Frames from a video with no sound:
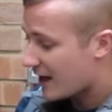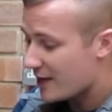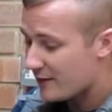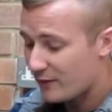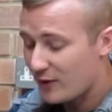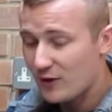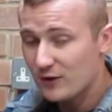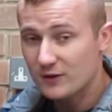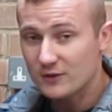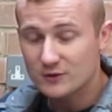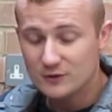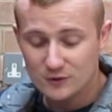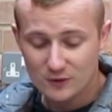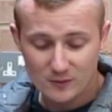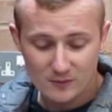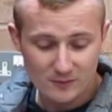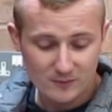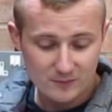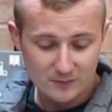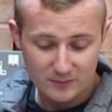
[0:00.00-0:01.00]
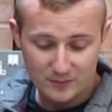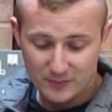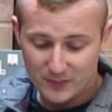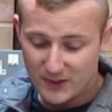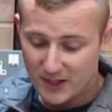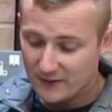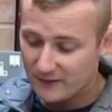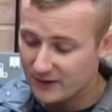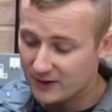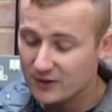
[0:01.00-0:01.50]
I have ordered some
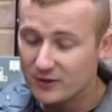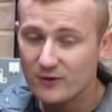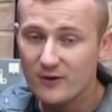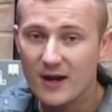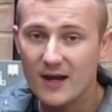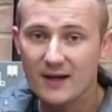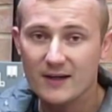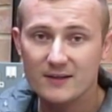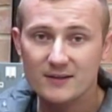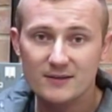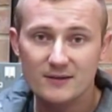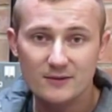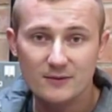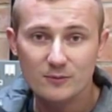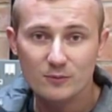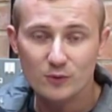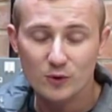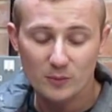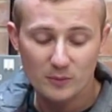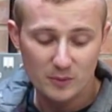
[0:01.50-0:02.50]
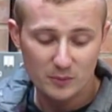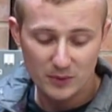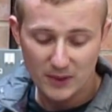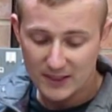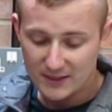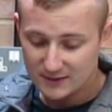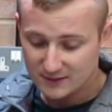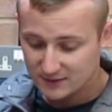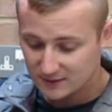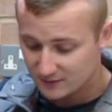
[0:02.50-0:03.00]
period correct number
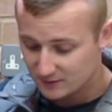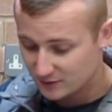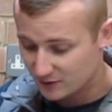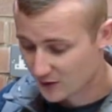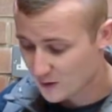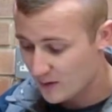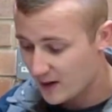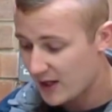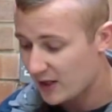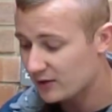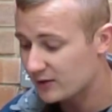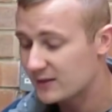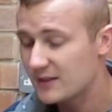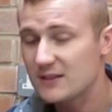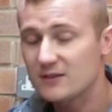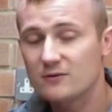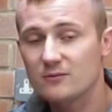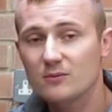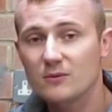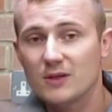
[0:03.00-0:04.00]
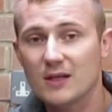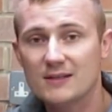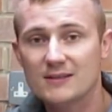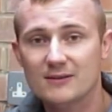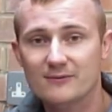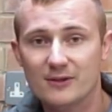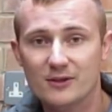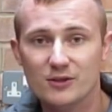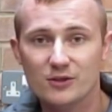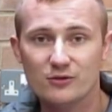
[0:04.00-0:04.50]
plates. So I ordered these some
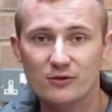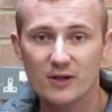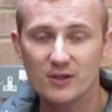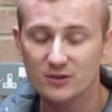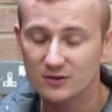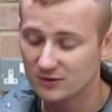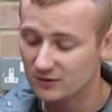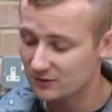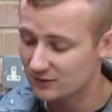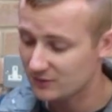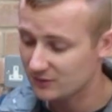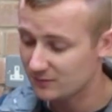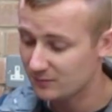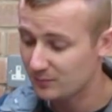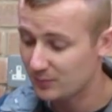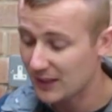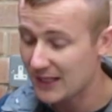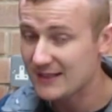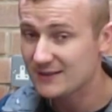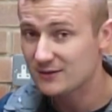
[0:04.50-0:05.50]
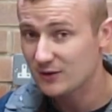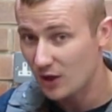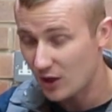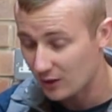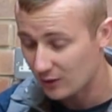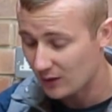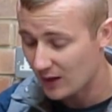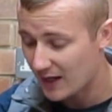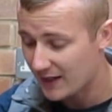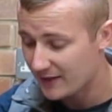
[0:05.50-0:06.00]
classic registration plates
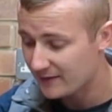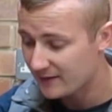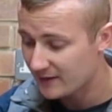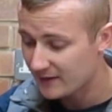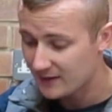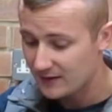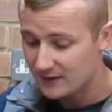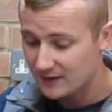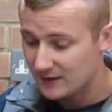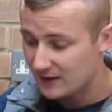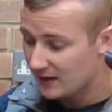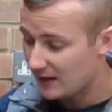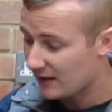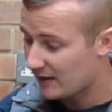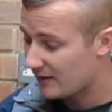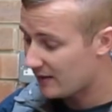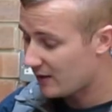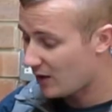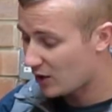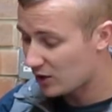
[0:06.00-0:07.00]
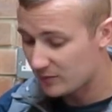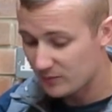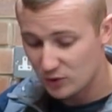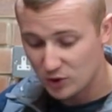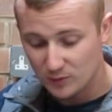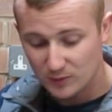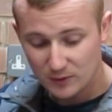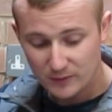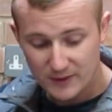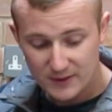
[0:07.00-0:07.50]
online. Ordered them a
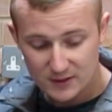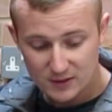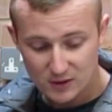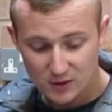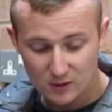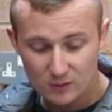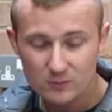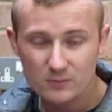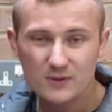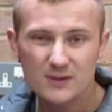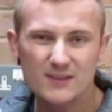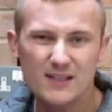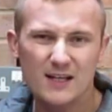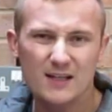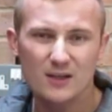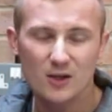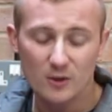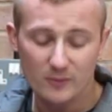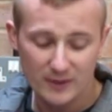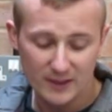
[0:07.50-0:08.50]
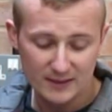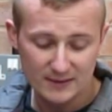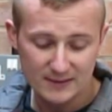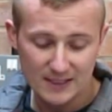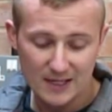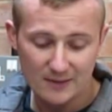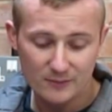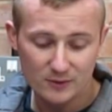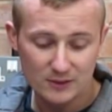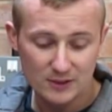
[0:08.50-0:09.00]
couple of weeks ago. They take a little bit of
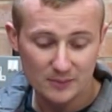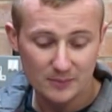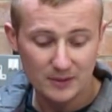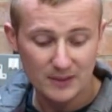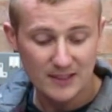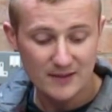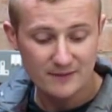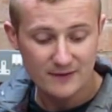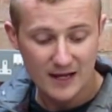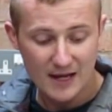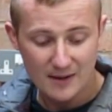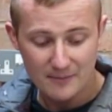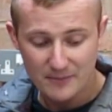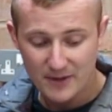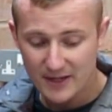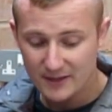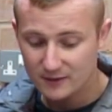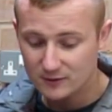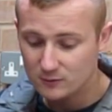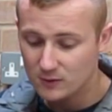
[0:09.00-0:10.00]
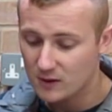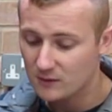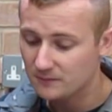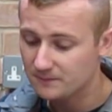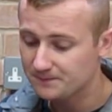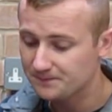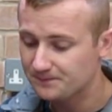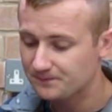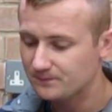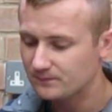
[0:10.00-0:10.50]
time because I believe they're handmade as well.